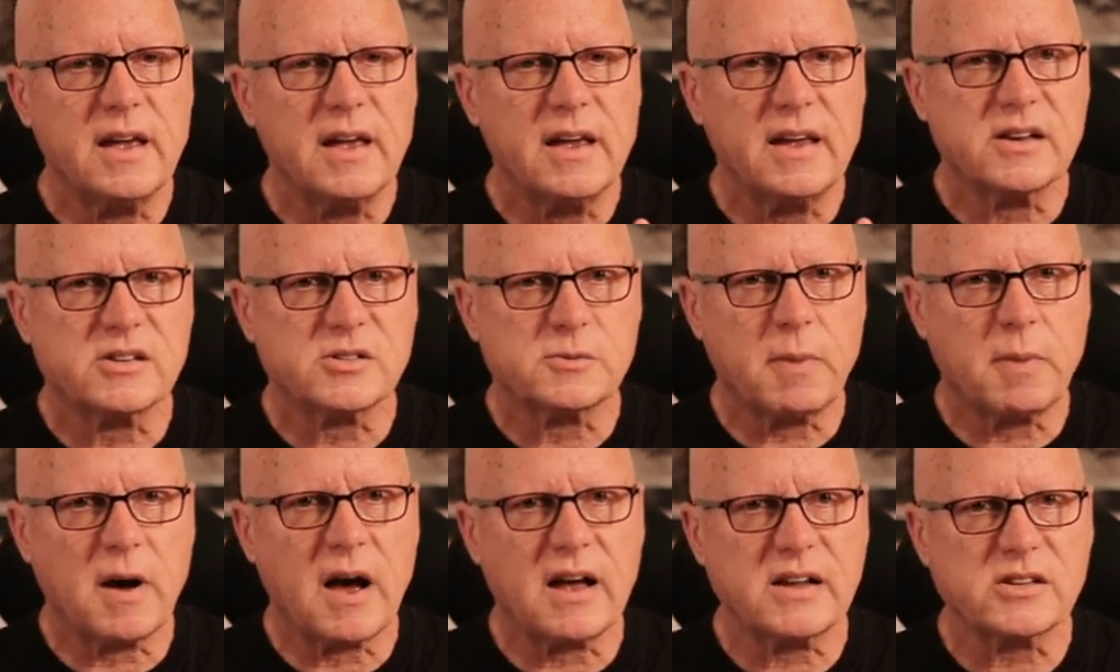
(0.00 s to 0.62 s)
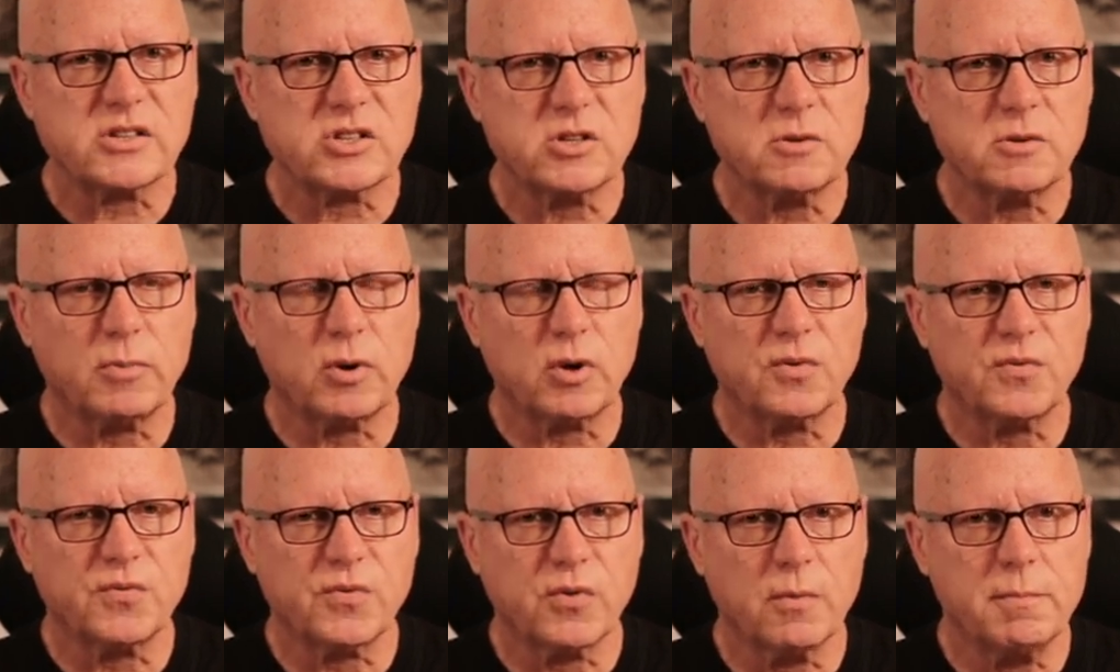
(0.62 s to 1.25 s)
It's
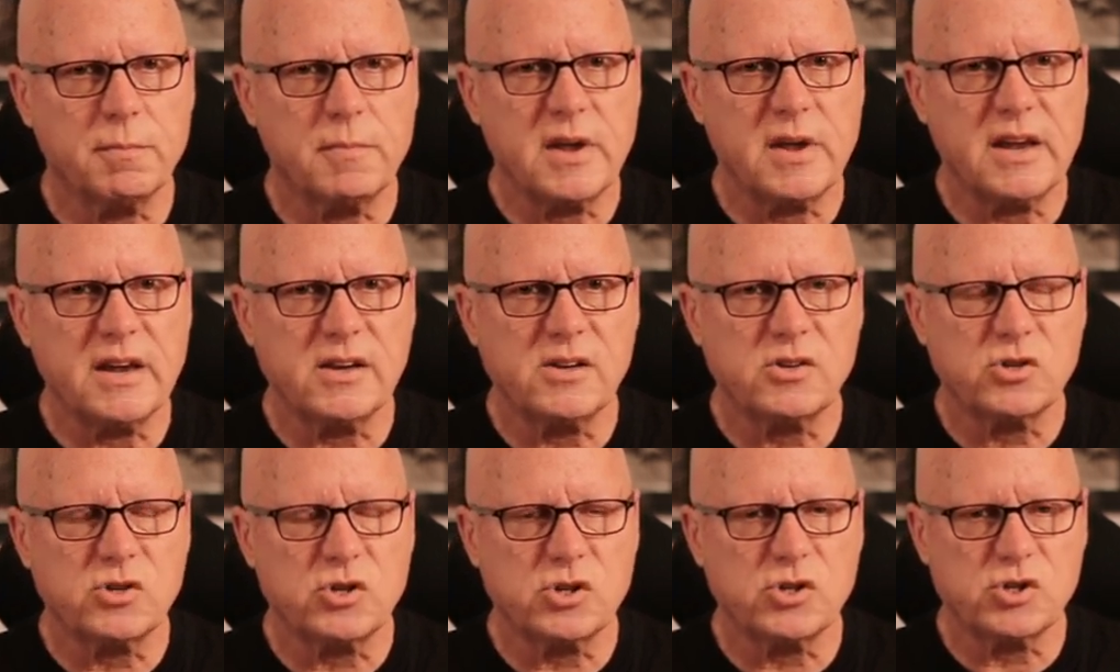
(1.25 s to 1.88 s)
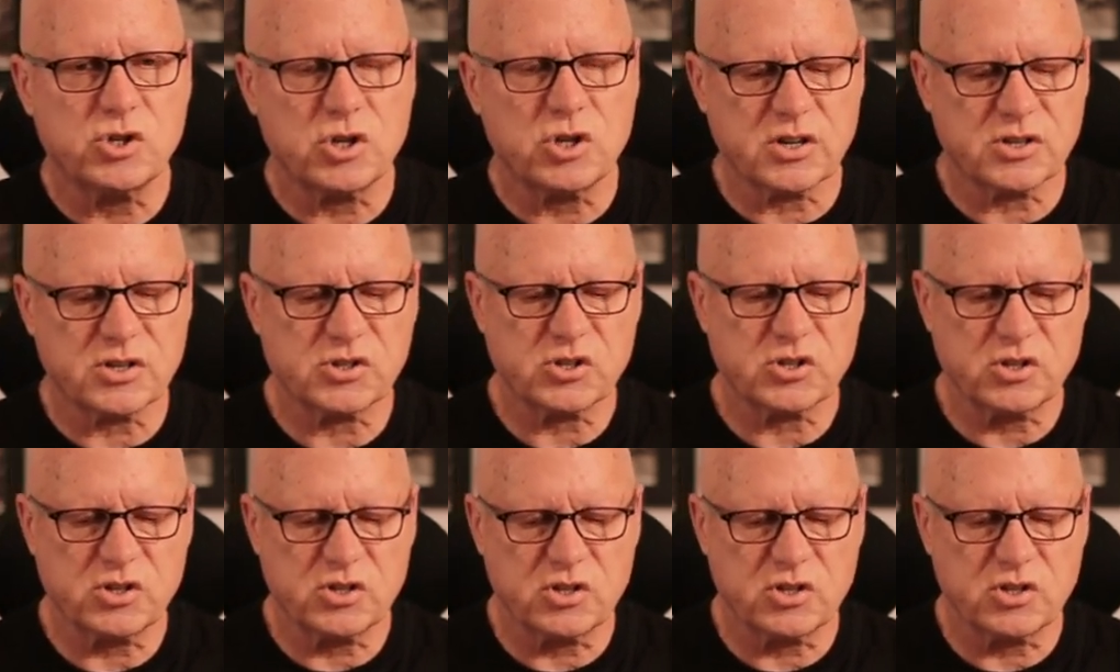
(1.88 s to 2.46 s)
possible for me to just